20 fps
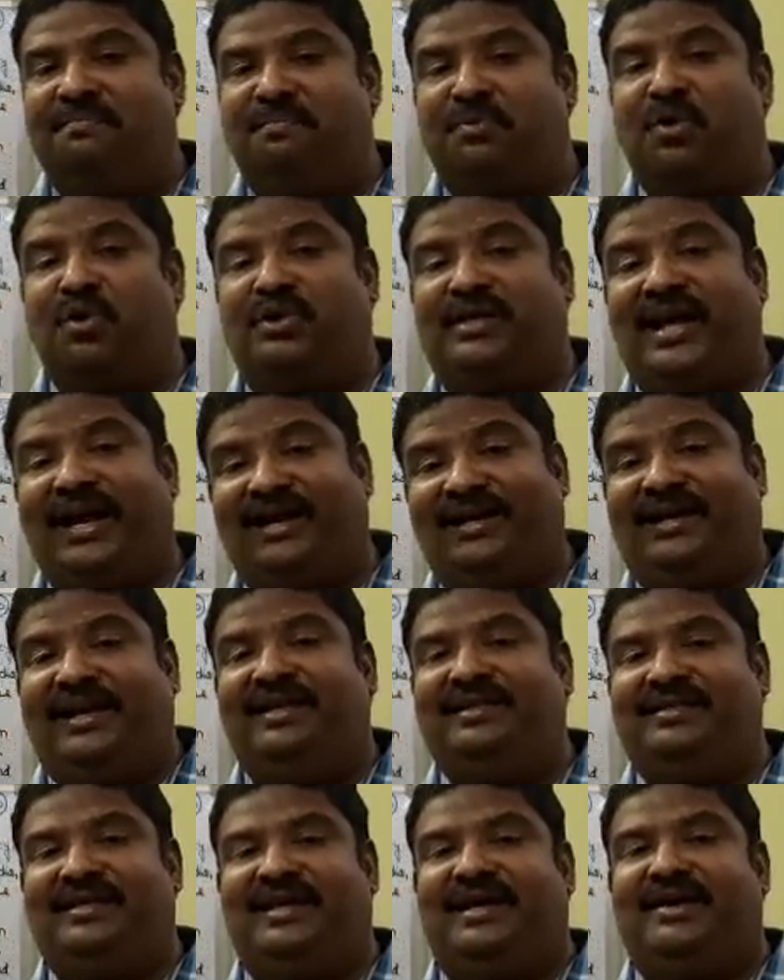
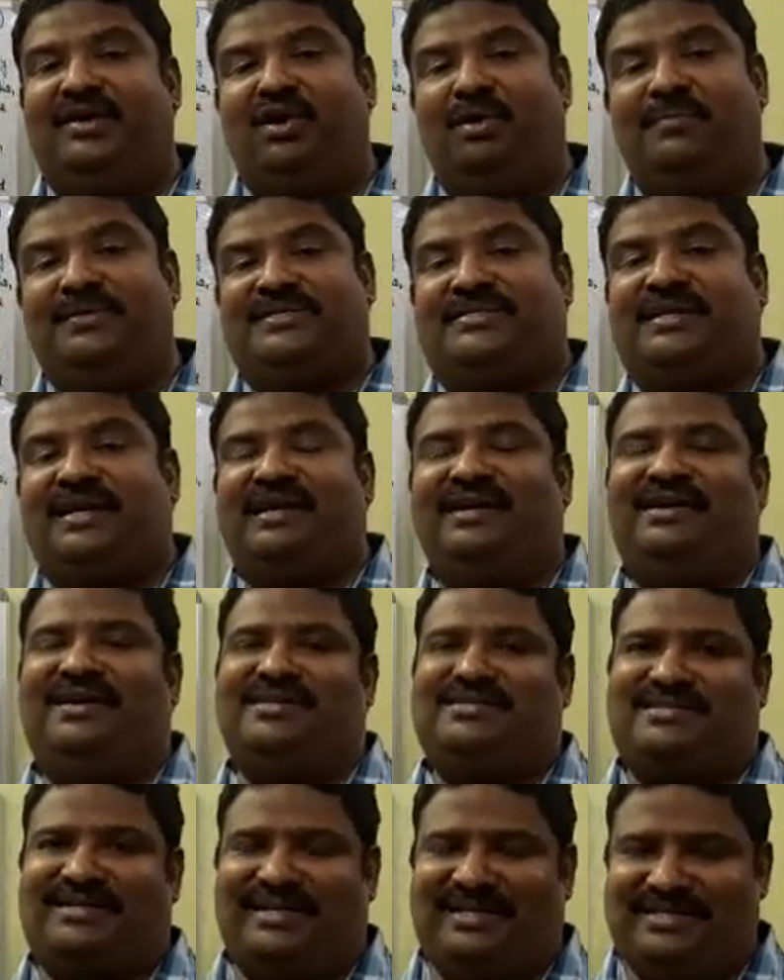protecting their domestic
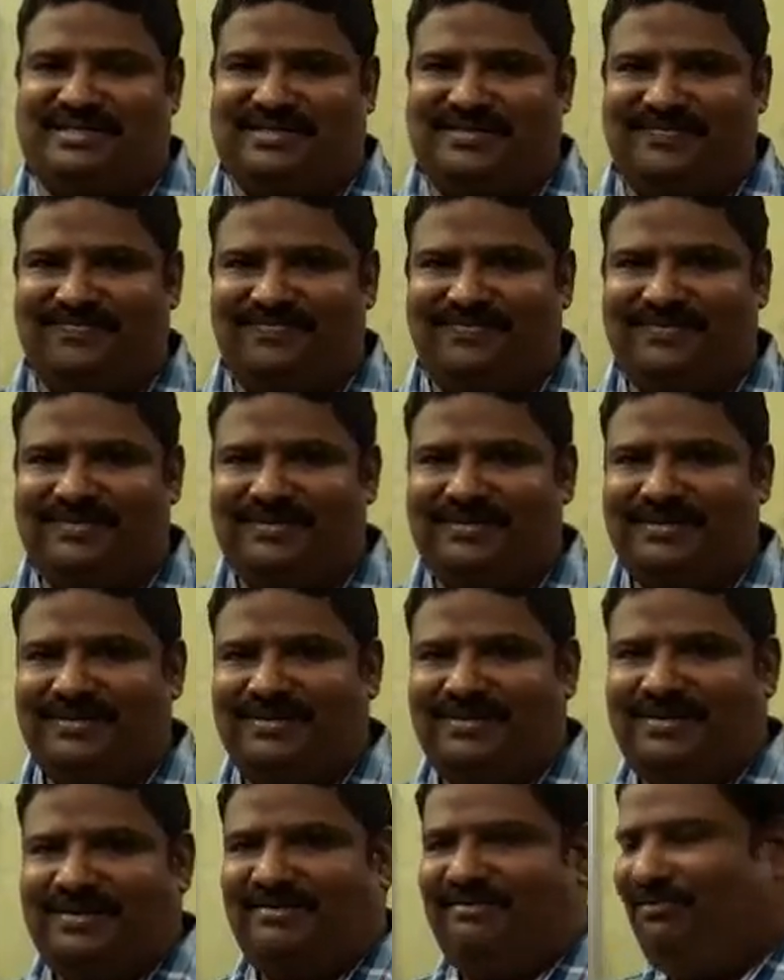industries.
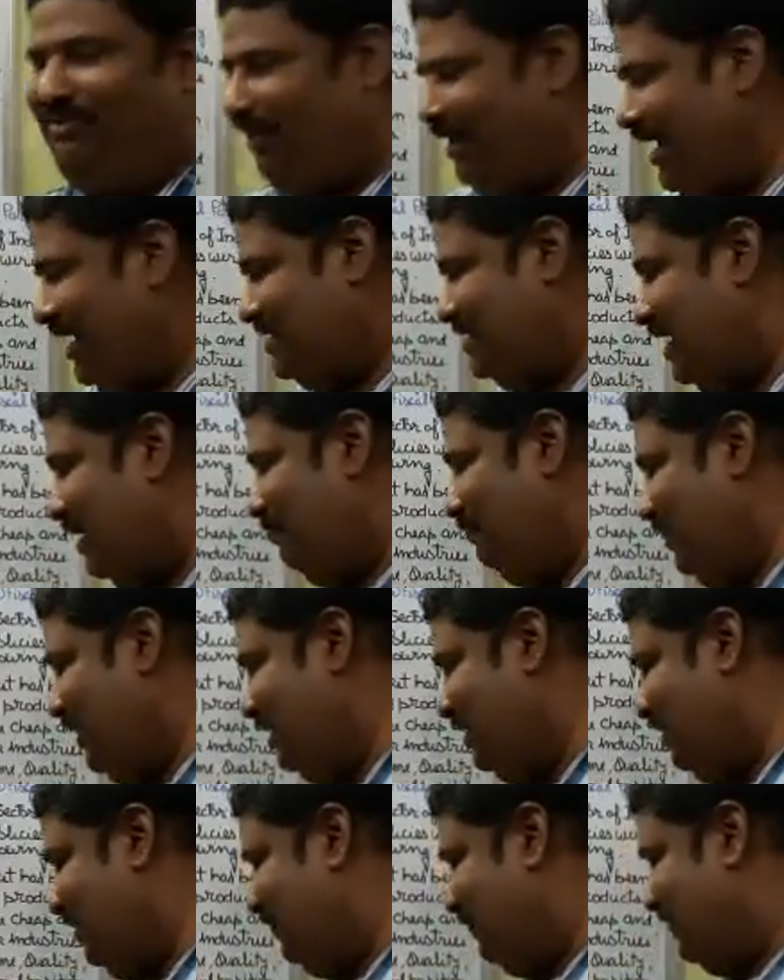For
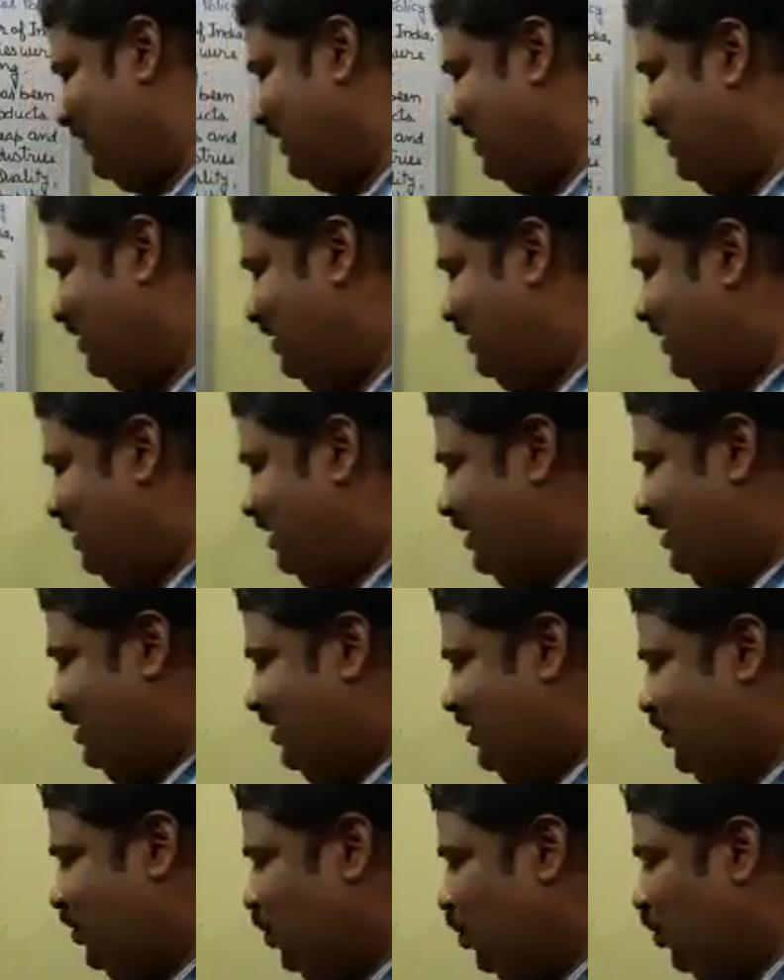example,
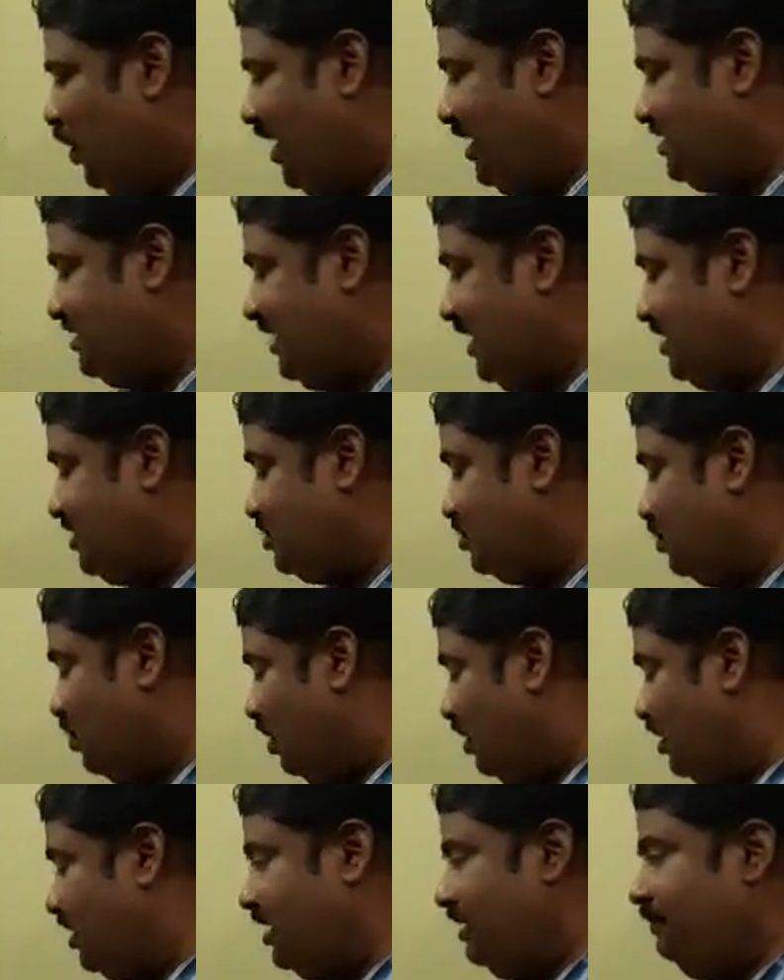US has
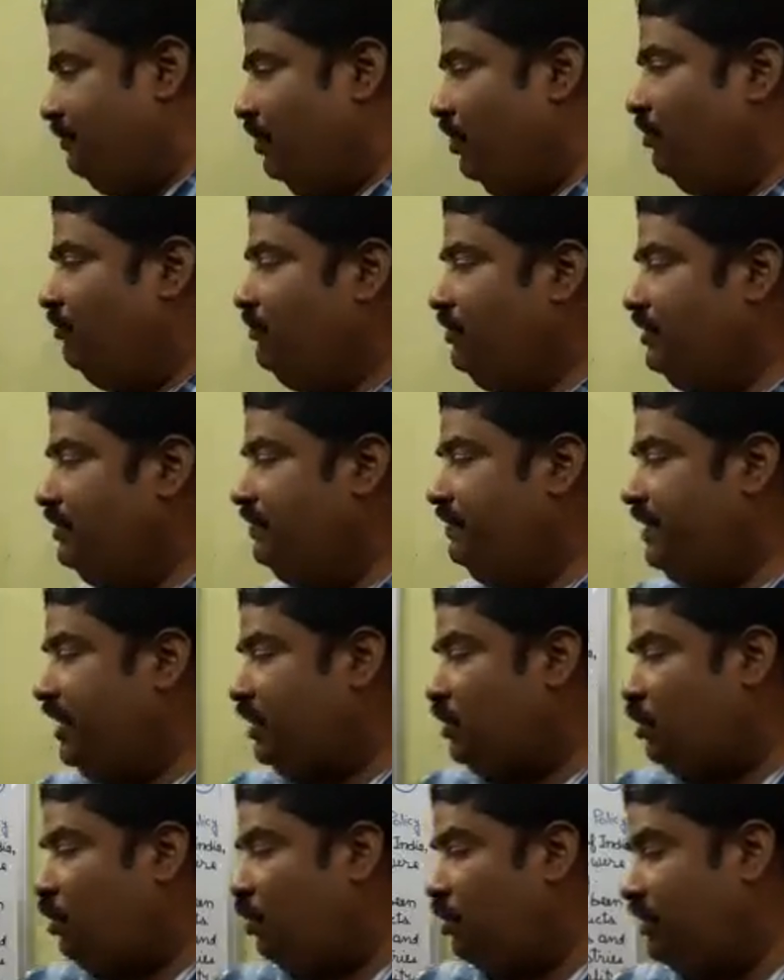not removed the
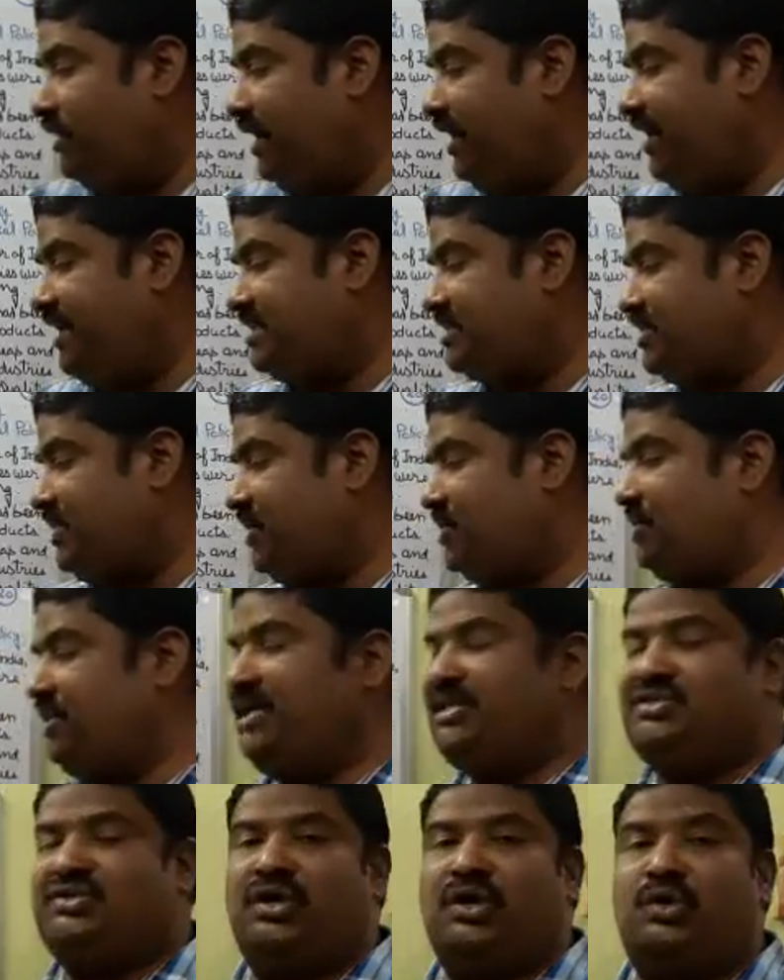quota
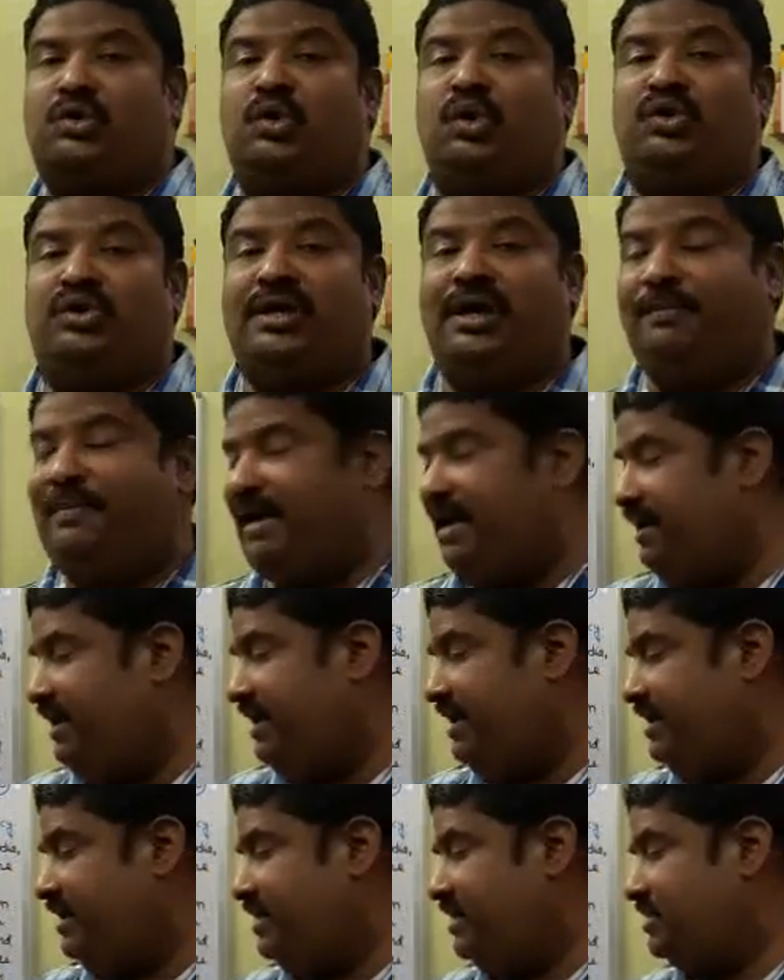restrictions or quota
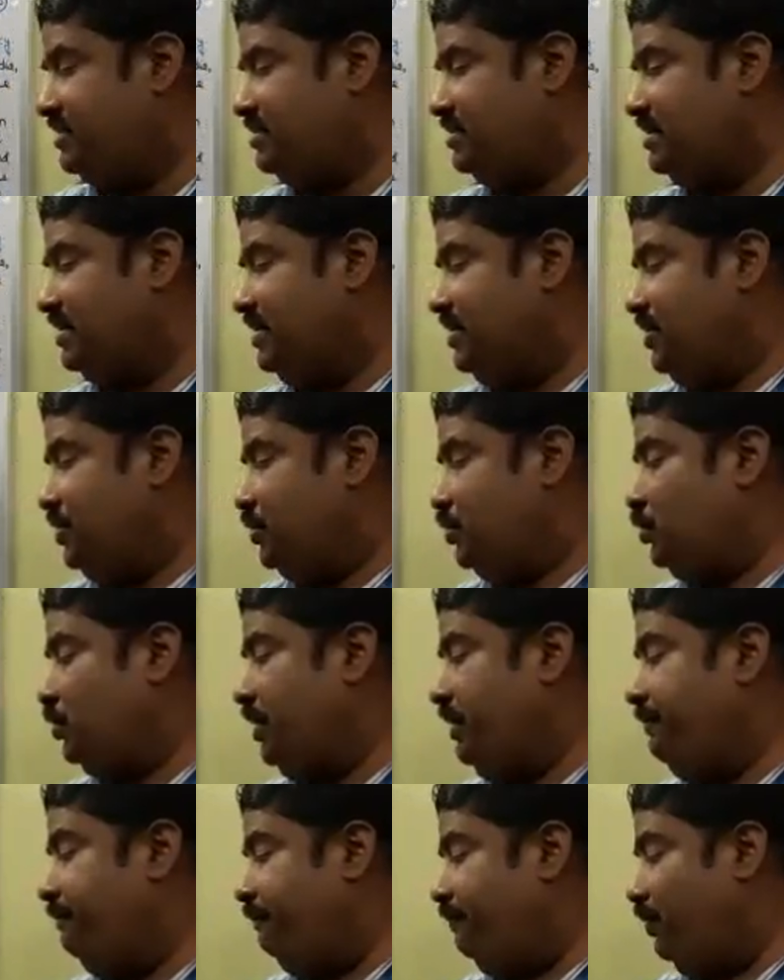barriers to
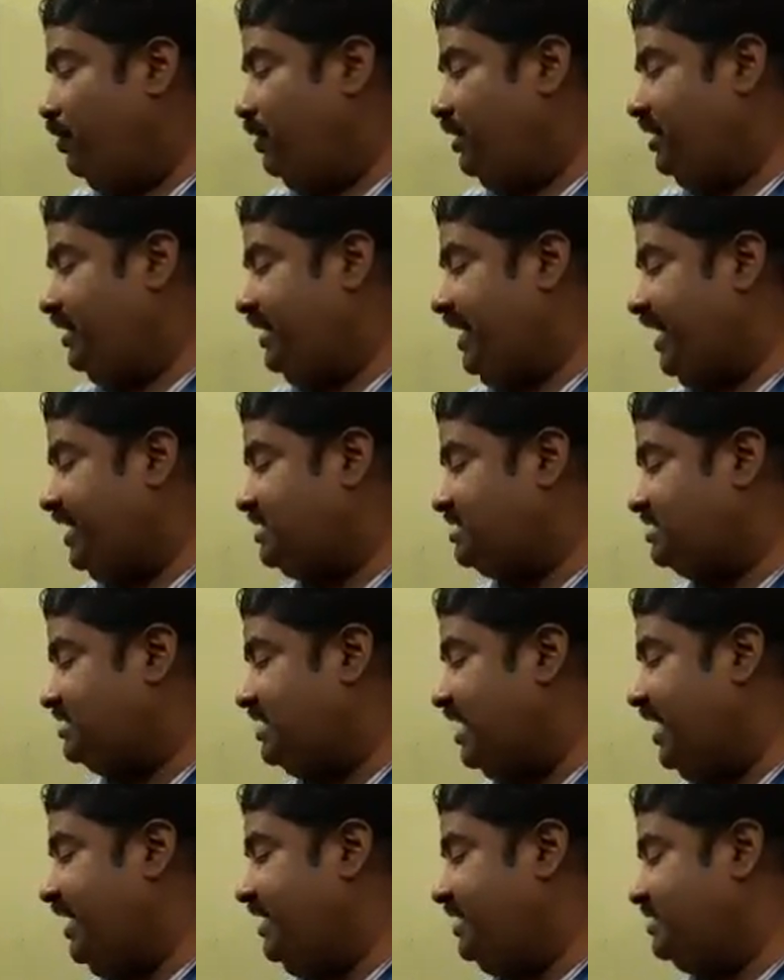import
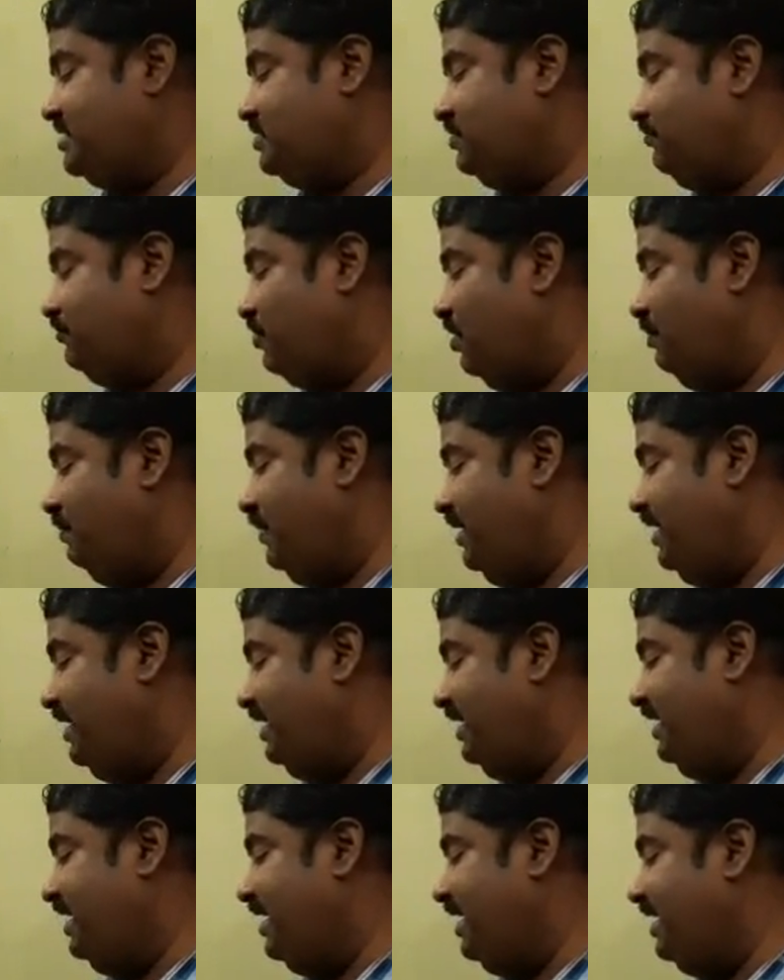textiles from
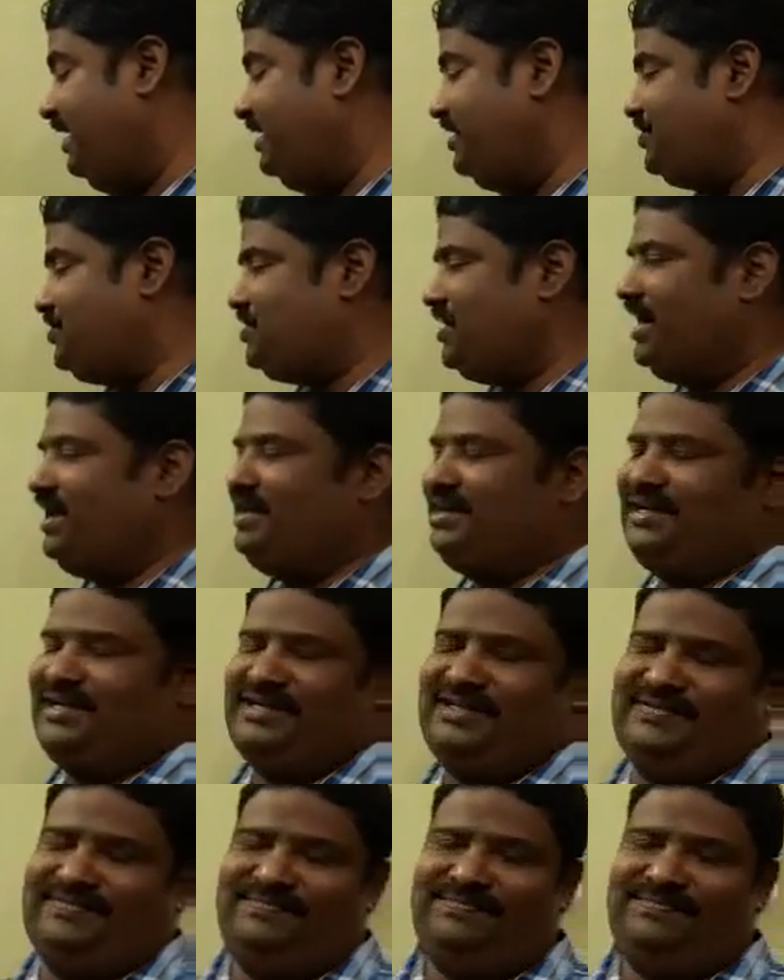India and China.